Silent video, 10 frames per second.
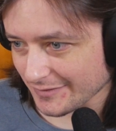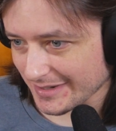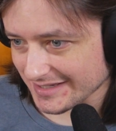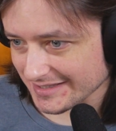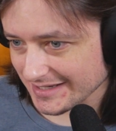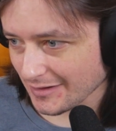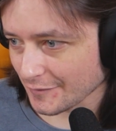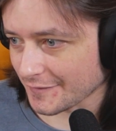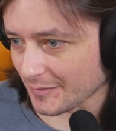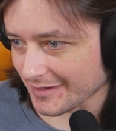for
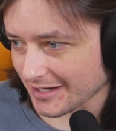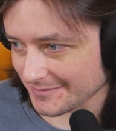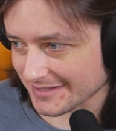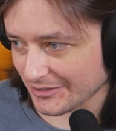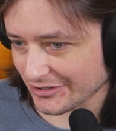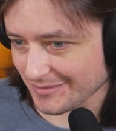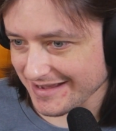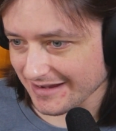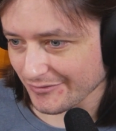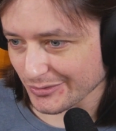myself. I'll become someone who can
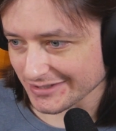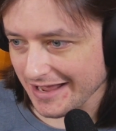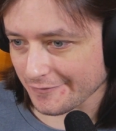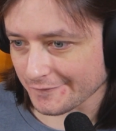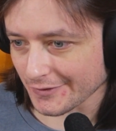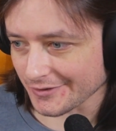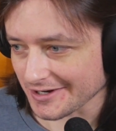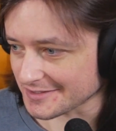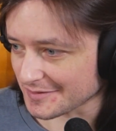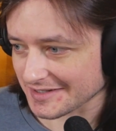make everyone laugh and fill their
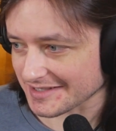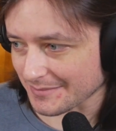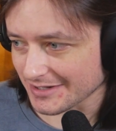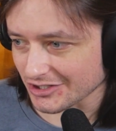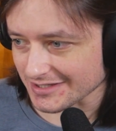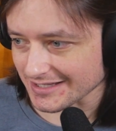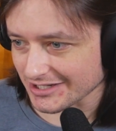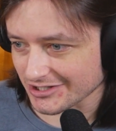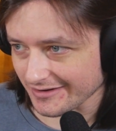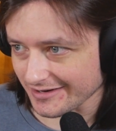hearts with excitement just
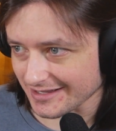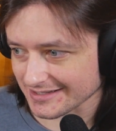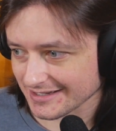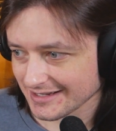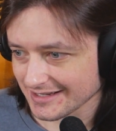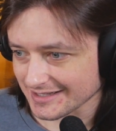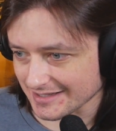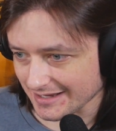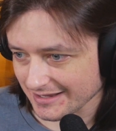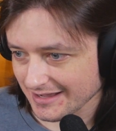like Chariot.
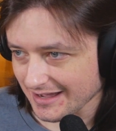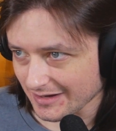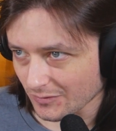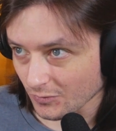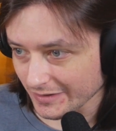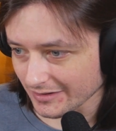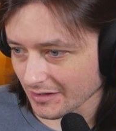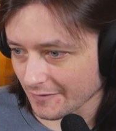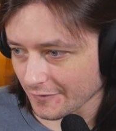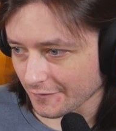Sick. I
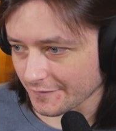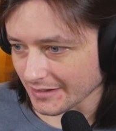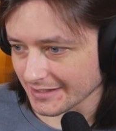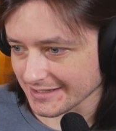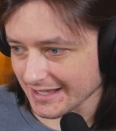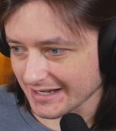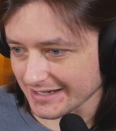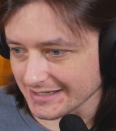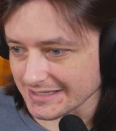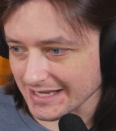will fulfill it, and it
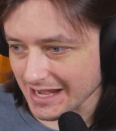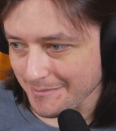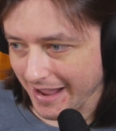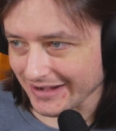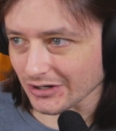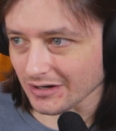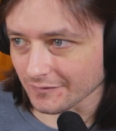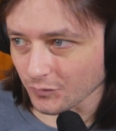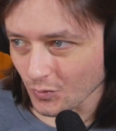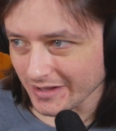is a matter
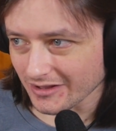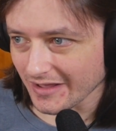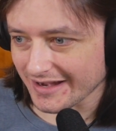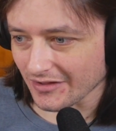of will, and